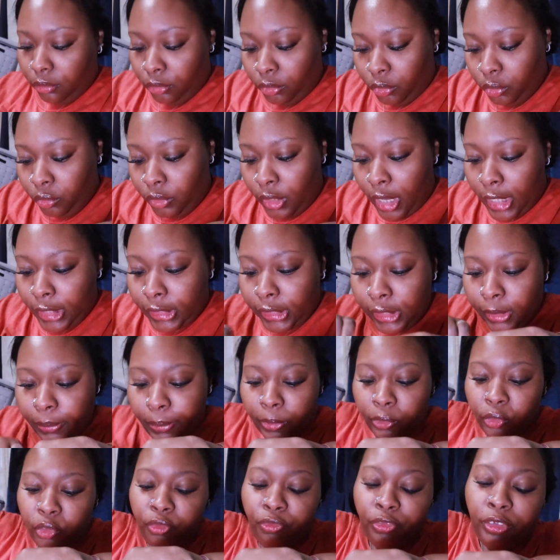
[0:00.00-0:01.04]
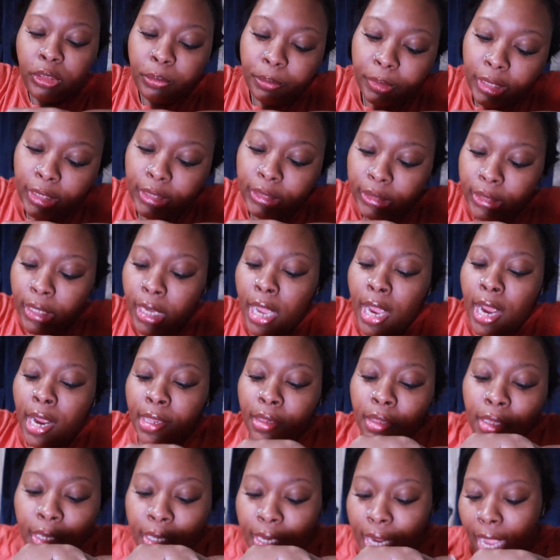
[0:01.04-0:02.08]
Do not sleep on Juvia's Place.
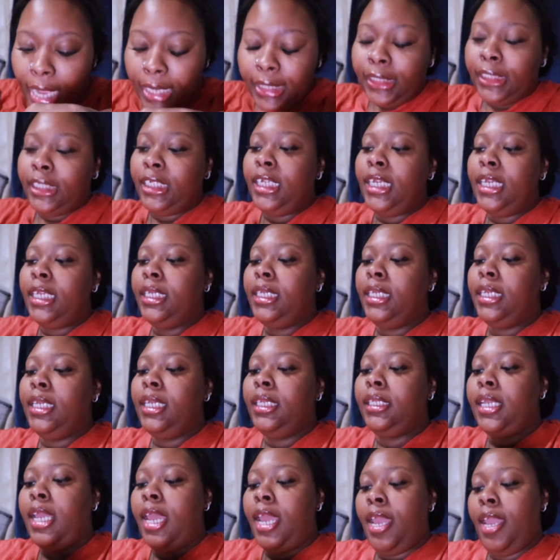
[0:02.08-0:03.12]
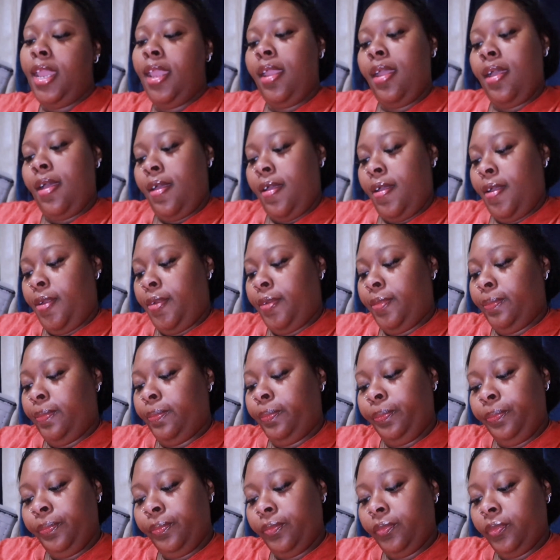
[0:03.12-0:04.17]
Then I did get a
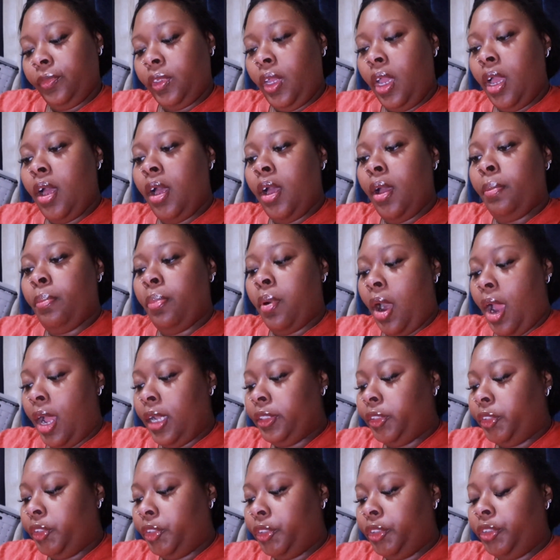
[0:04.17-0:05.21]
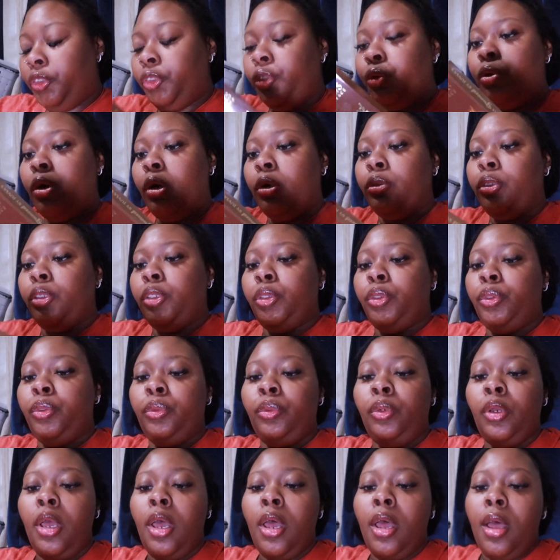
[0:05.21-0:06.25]
um a bronzer duo too.
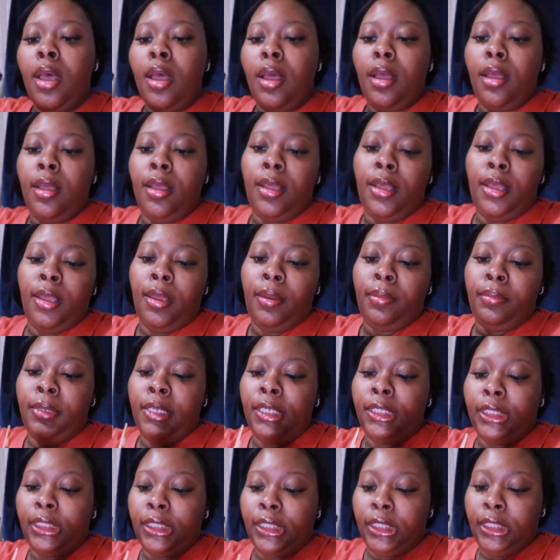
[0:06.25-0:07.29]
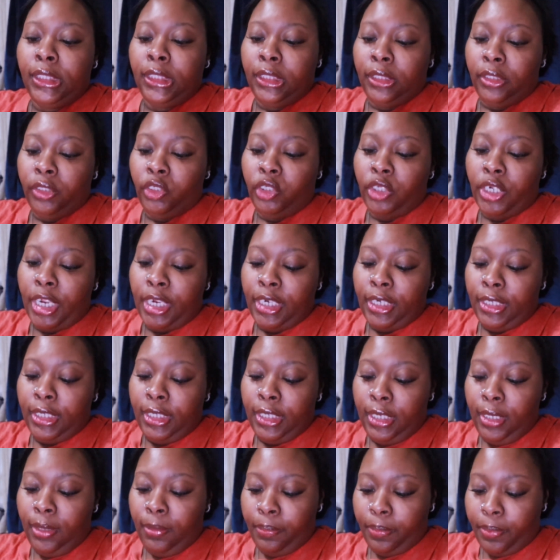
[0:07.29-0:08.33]
Um this is in the shade
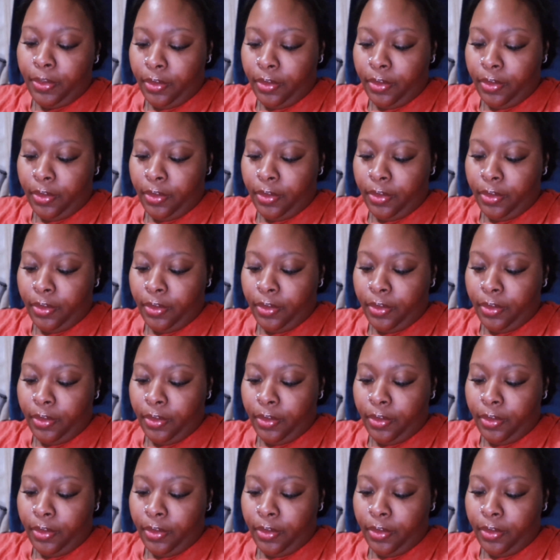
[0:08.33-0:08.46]
Deep.